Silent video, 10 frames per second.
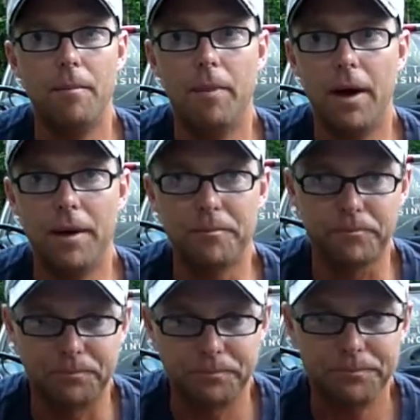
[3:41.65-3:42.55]
But,
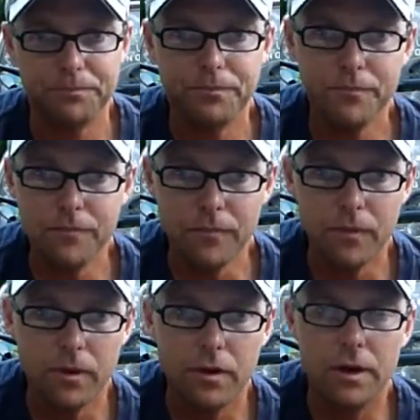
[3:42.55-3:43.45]

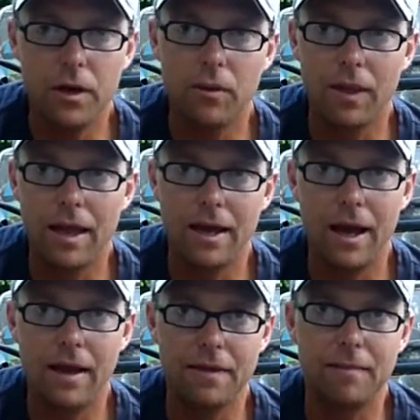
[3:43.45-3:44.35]
you know, a lot of
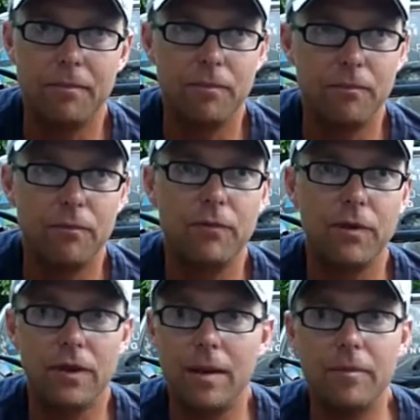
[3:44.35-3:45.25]
guys
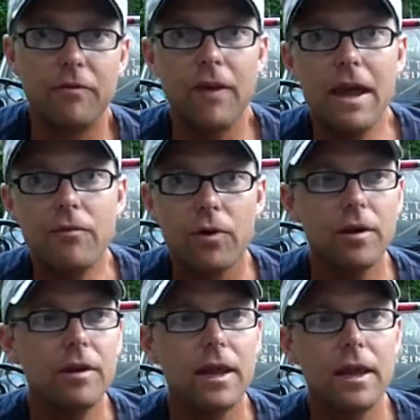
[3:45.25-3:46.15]
feel that I'm a
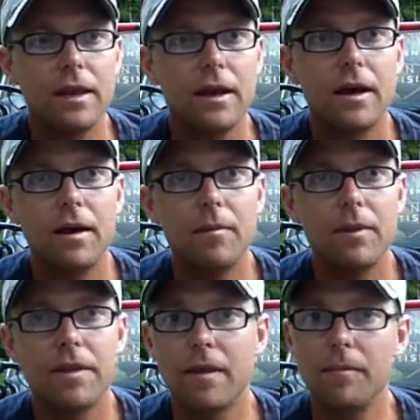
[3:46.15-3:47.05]
favorite, and
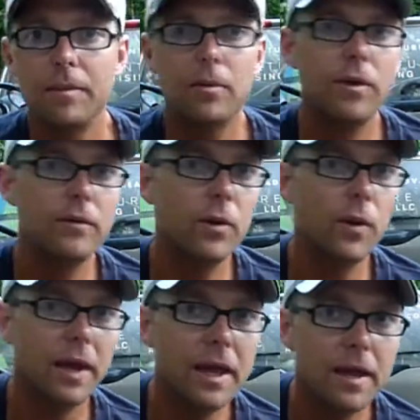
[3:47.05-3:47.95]
some people don't even know who
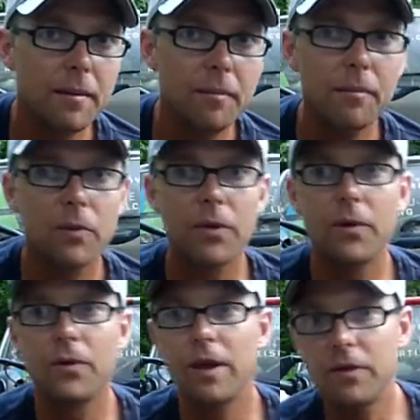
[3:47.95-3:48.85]
I am,
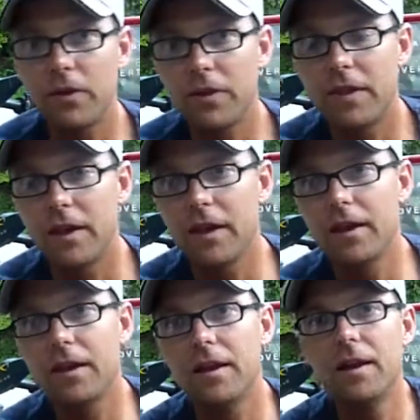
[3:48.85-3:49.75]
so that's a good
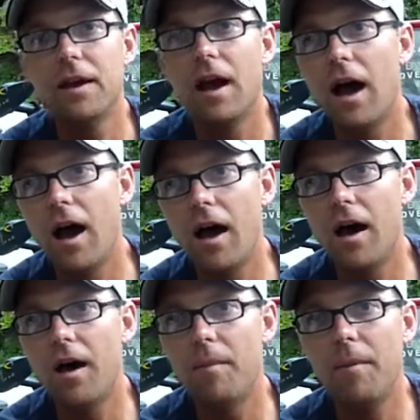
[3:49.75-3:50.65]
thing. And
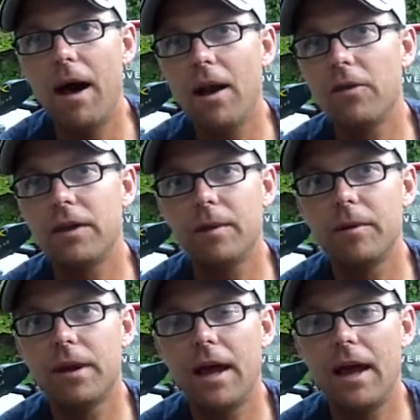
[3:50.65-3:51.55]
I don't think I'm
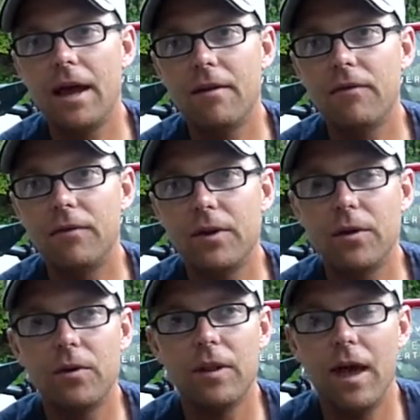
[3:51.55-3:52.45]
going to have, you
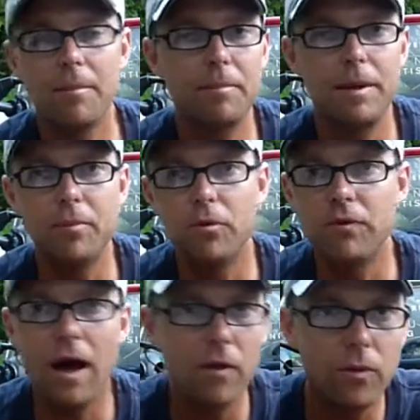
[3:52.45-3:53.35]
know, a lot of people
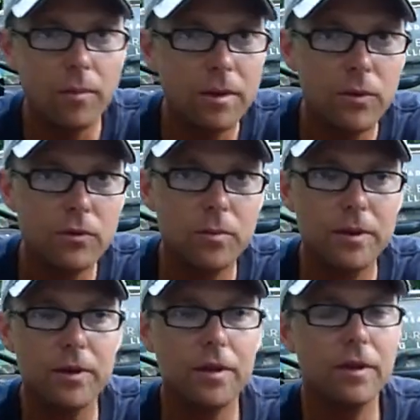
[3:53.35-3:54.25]
following me, which will
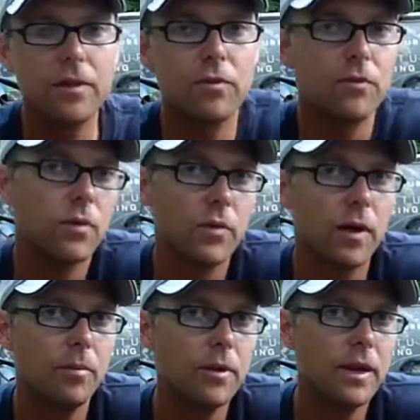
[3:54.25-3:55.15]
be good, at least for the first
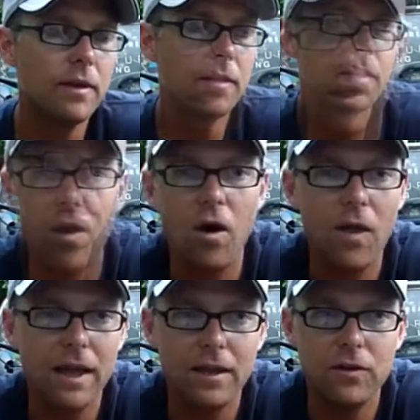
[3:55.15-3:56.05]
couple days. All
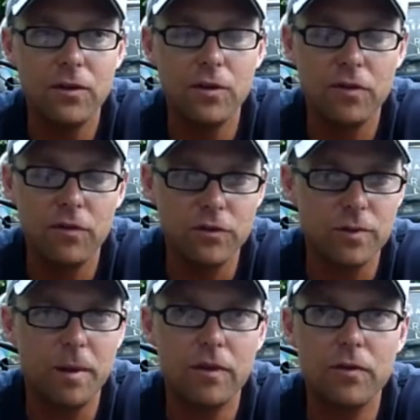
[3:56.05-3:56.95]
I can do is fish
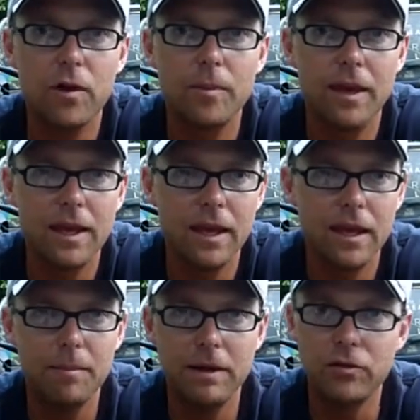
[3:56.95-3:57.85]
the best tournament I
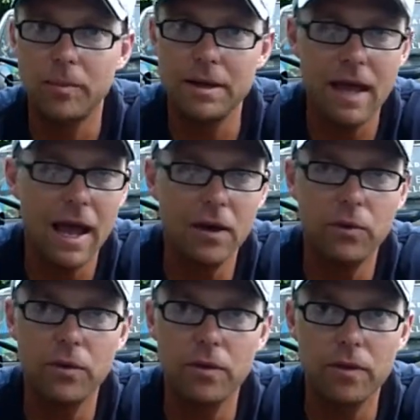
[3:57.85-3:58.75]
can, make sure my
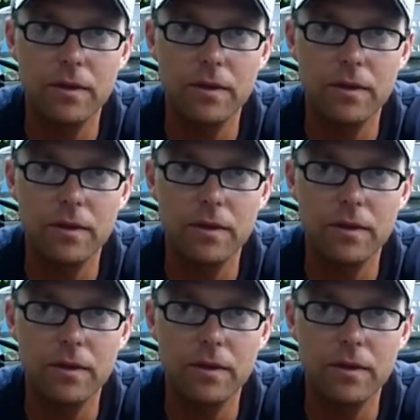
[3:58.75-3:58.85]
tackle is